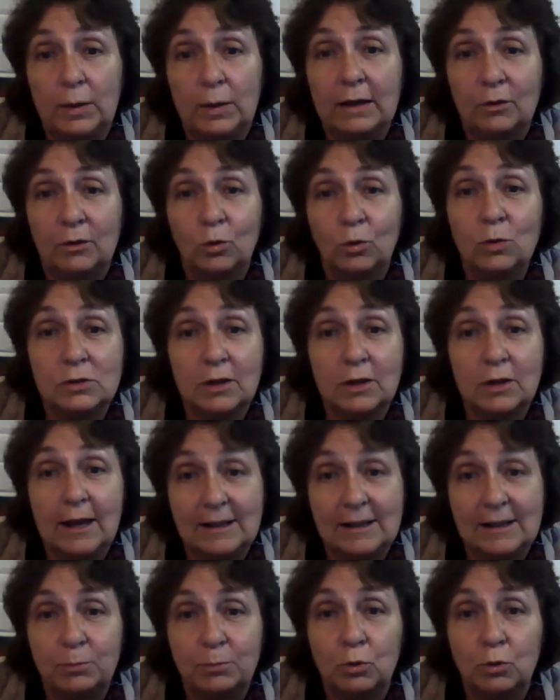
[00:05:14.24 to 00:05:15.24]
we can also
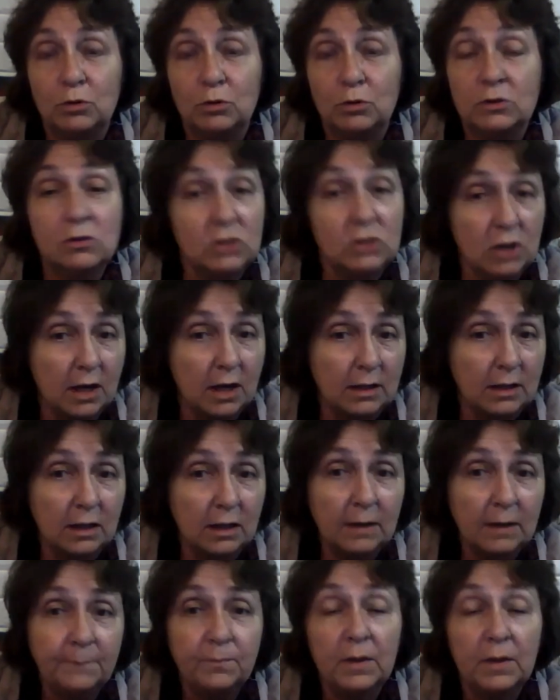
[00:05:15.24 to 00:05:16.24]
export to
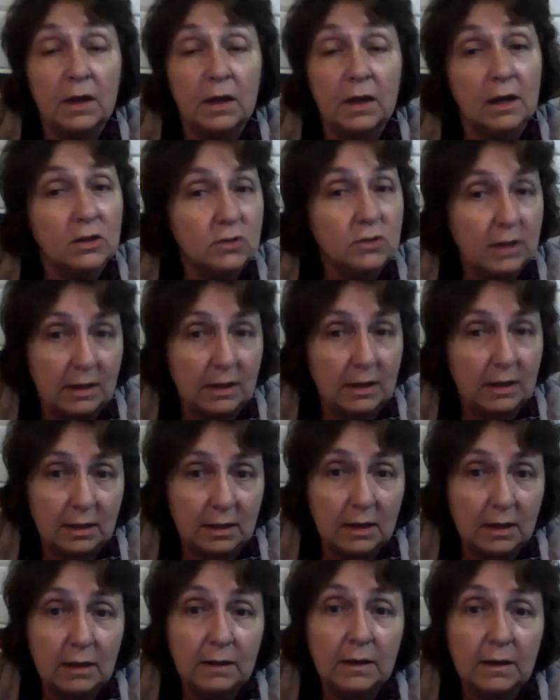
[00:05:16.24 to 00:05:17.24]
China and to
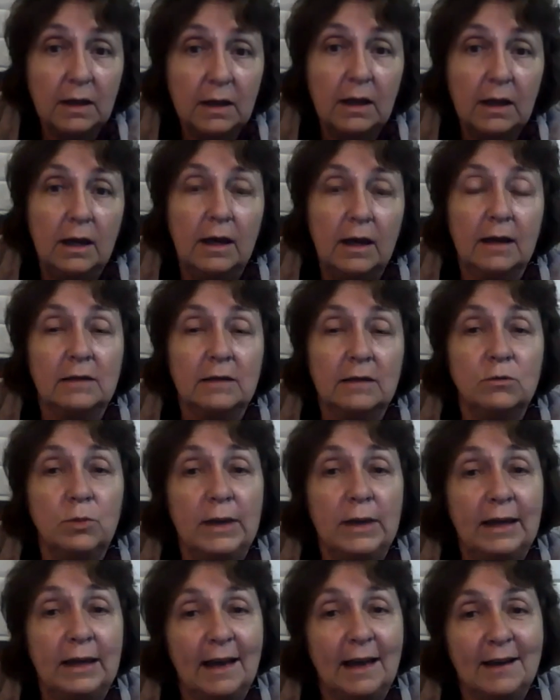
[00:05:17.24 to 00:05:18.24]
India, and
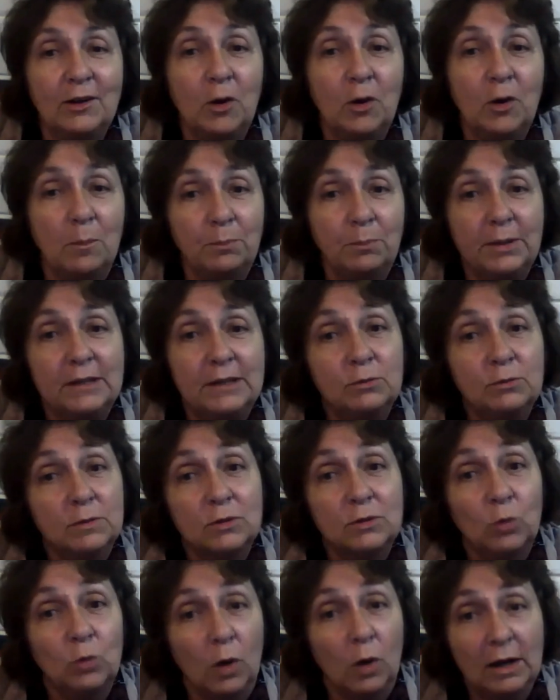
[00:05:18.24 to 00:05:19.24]
we can compete
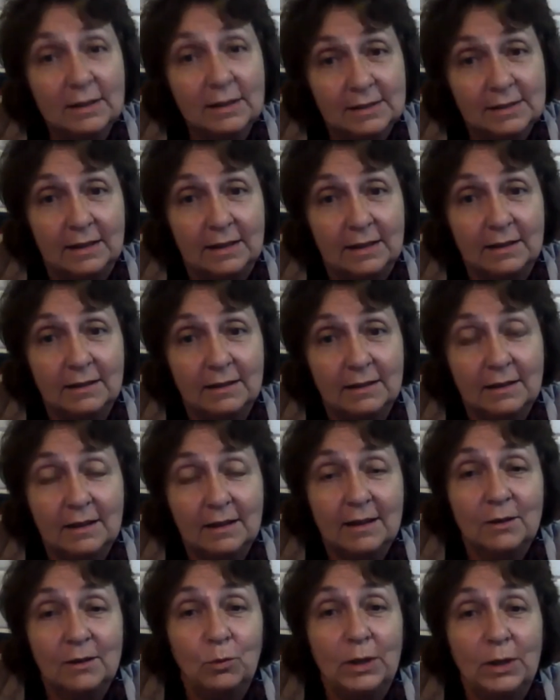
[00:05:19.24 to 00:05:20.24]
with quality.
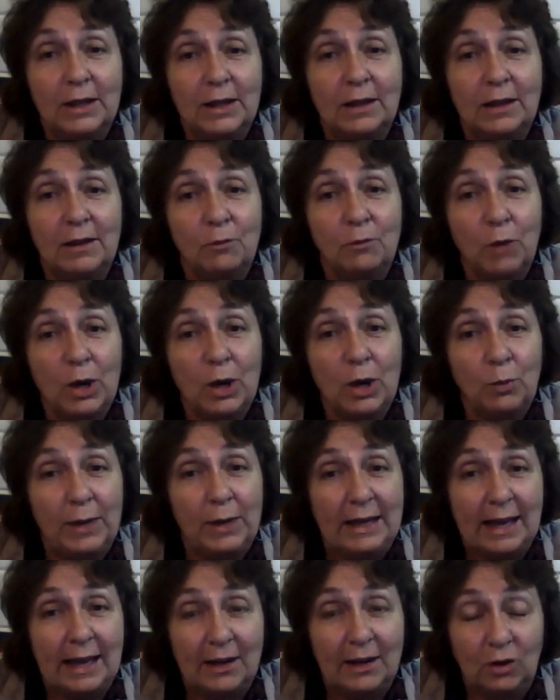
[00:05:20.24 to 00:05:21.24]
Where
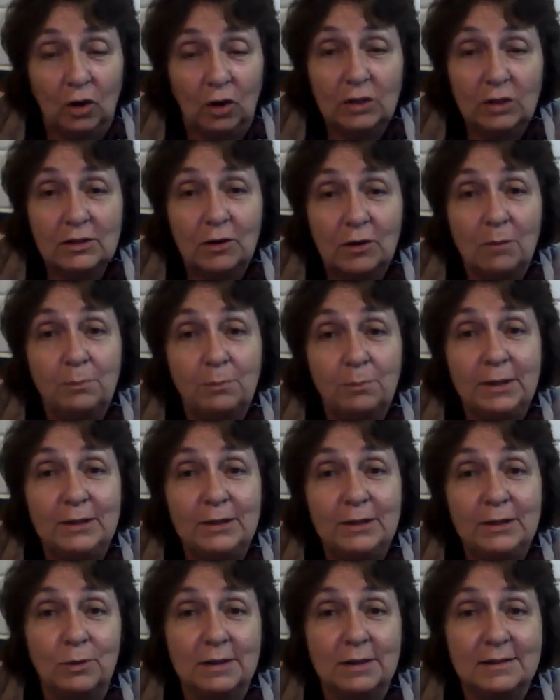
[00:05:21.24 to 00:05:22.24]
we cannot
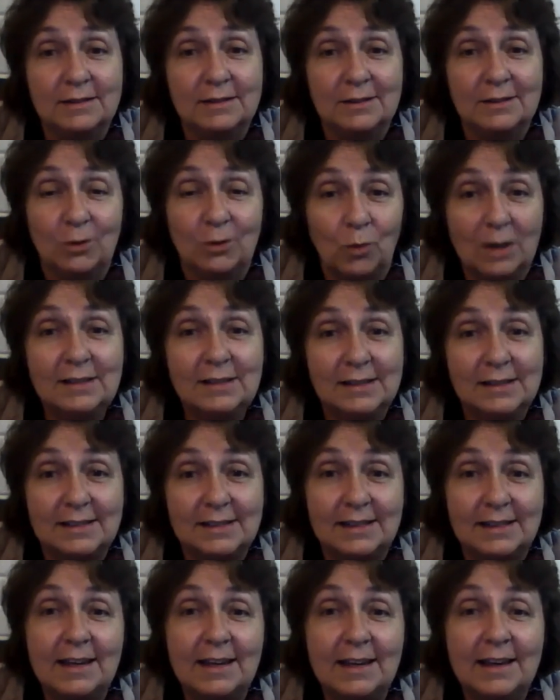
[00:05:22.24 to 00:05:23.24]
compete with
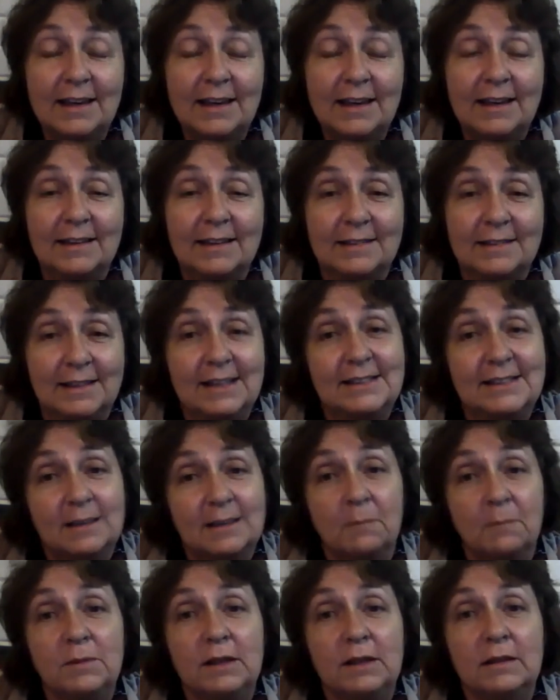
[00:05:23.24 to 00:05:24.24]
quantity, there is
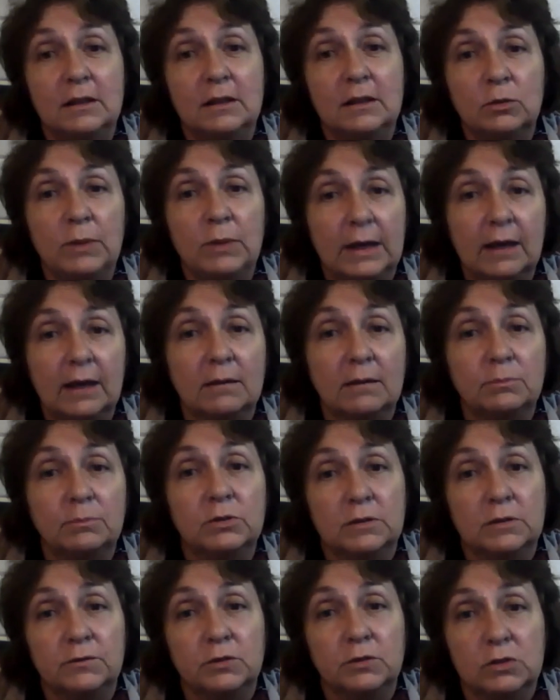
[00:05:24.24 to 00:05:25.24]
something that we can
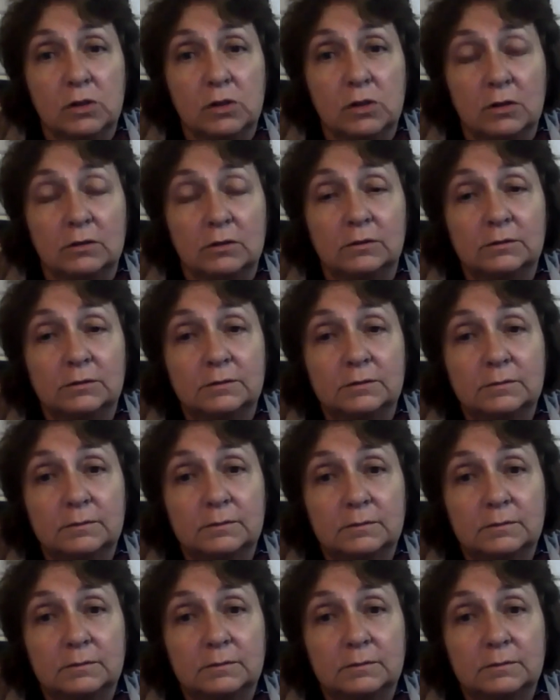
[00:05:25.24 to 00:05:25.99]
put a foot on.